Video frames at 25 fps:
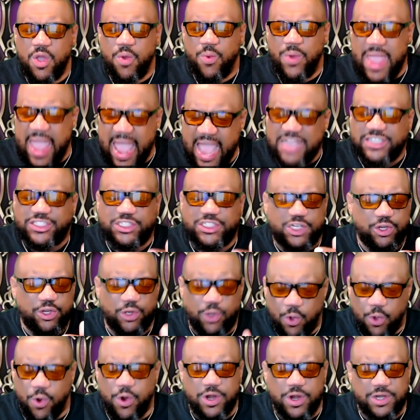We ask
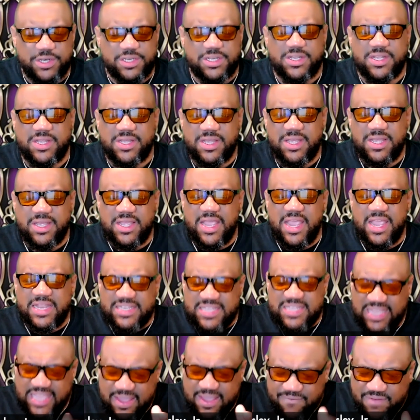you, Lord,
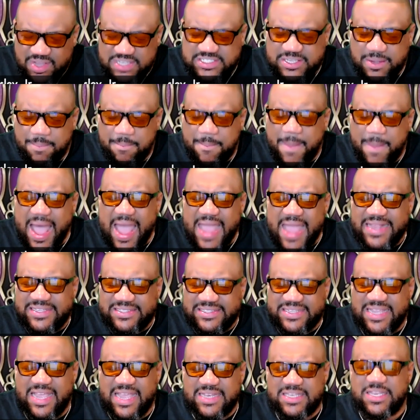to give us a
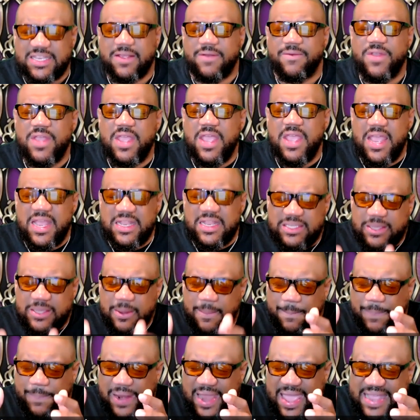mindset
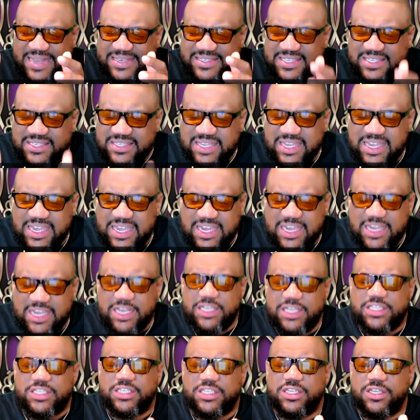to plant
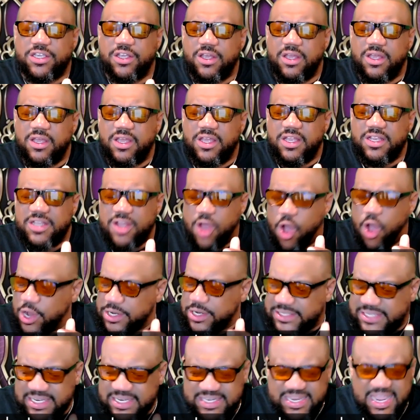seeds
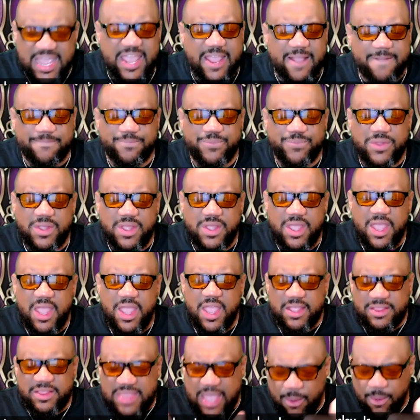on today
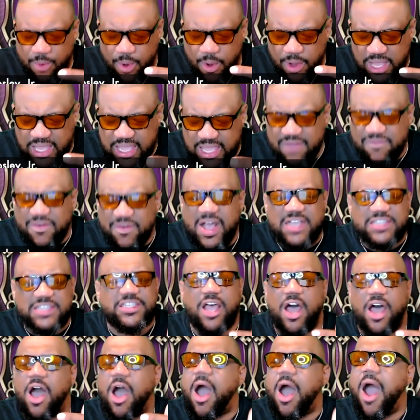that will give us
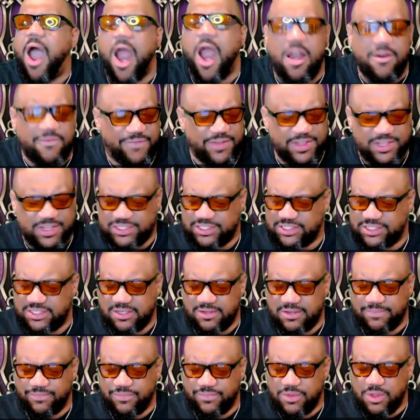a
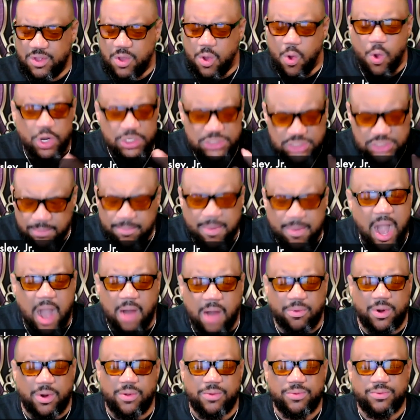harvest on
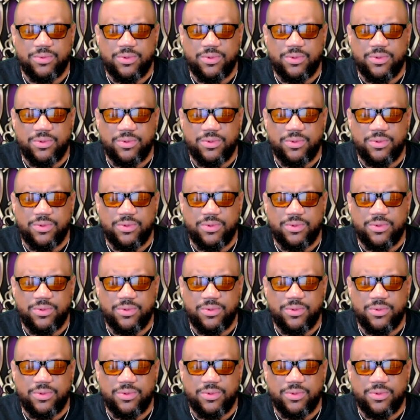tomorrow.